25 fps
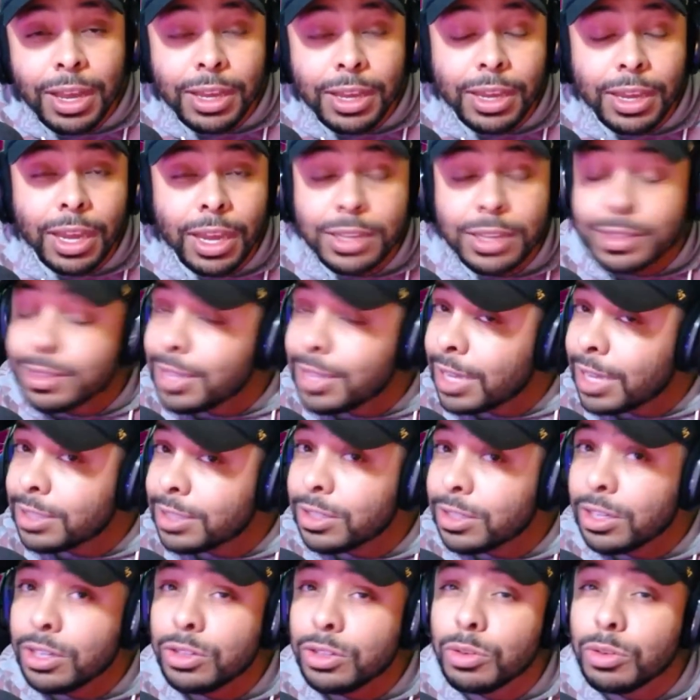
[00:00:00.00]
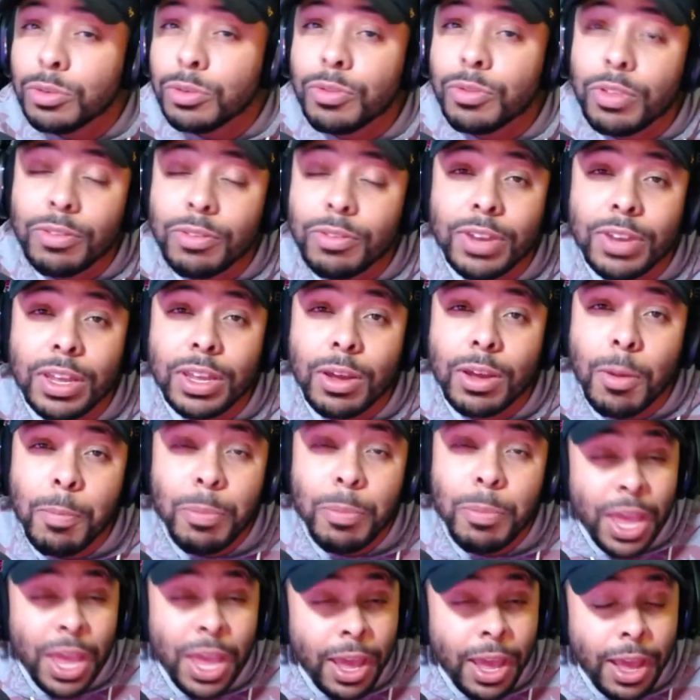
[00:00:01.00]
Guys, that's going to do it for the video.
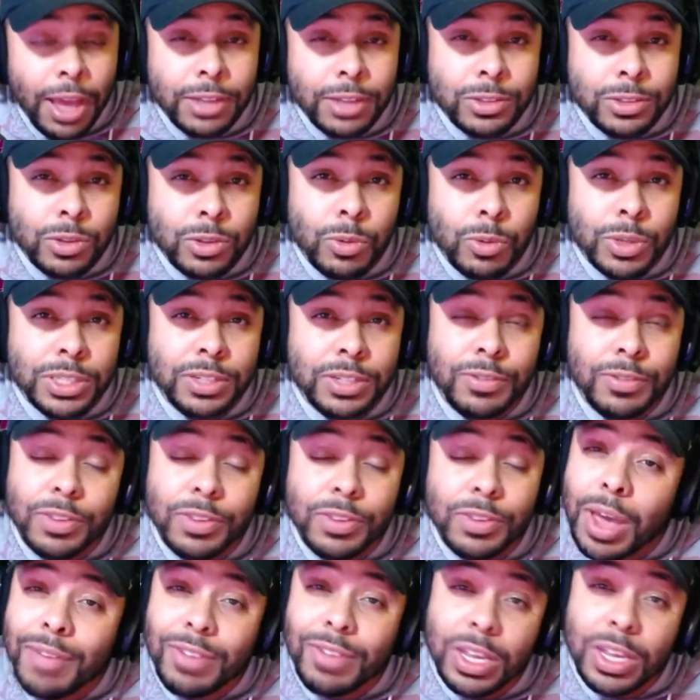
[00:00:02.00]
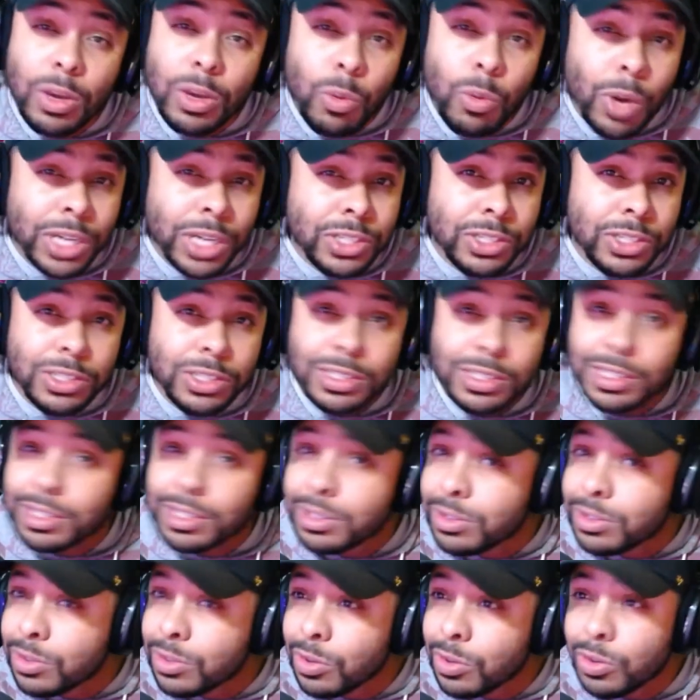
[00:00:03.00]
As always, if you have any questions,
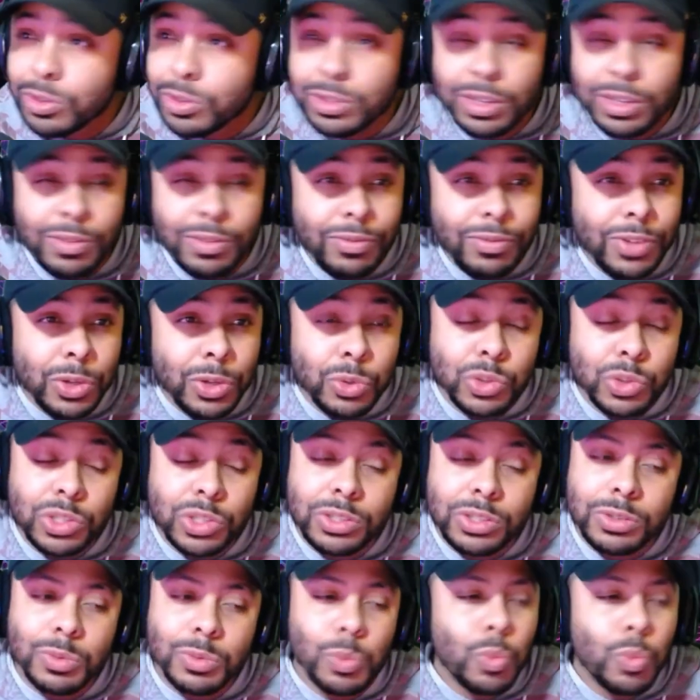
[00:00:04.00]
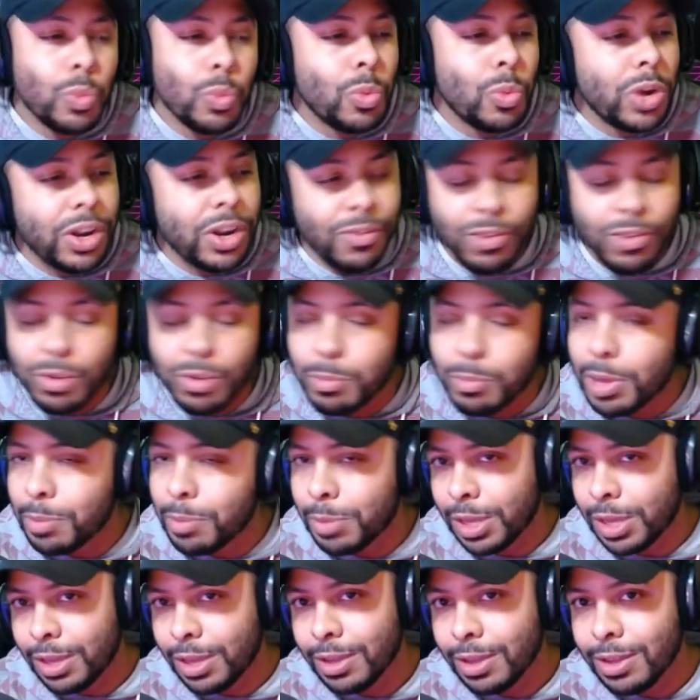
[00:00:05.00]
concerns, confusions, whatever it may
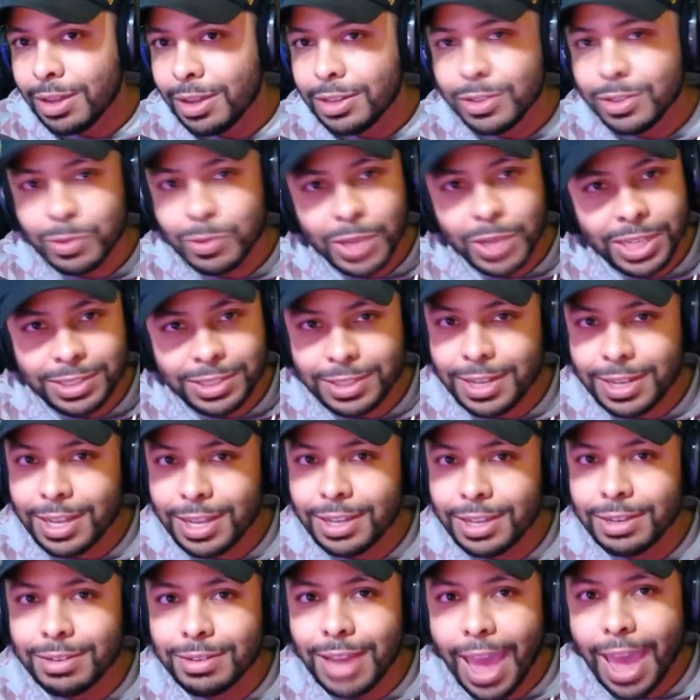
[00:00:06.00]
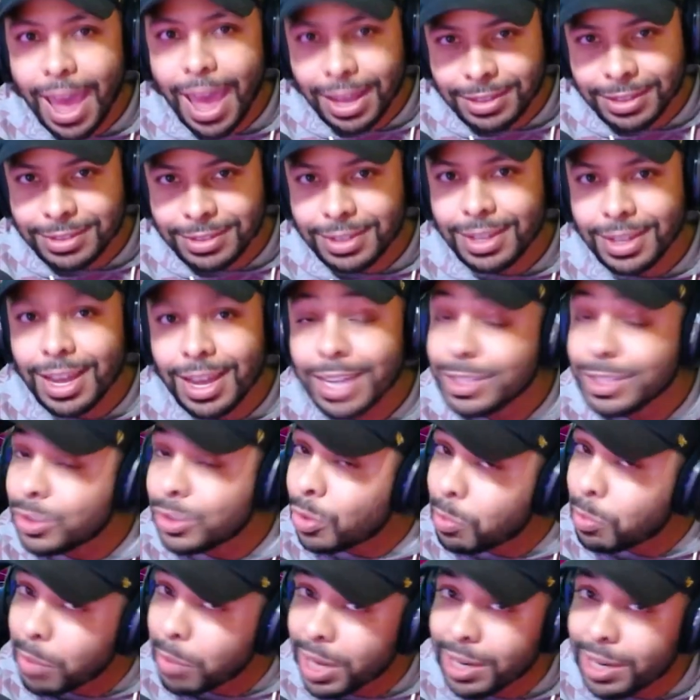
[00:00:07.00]
be, don't hesitate. Ask. I
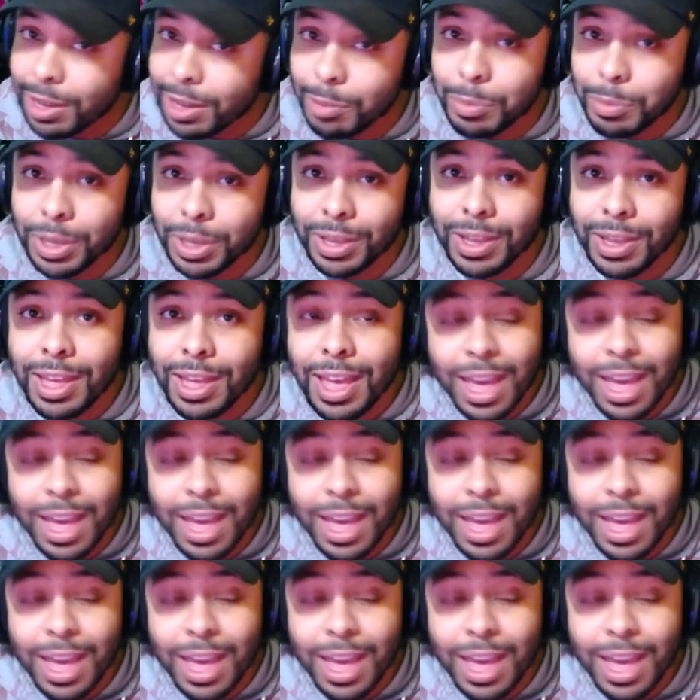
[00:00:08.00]
don't mind helping.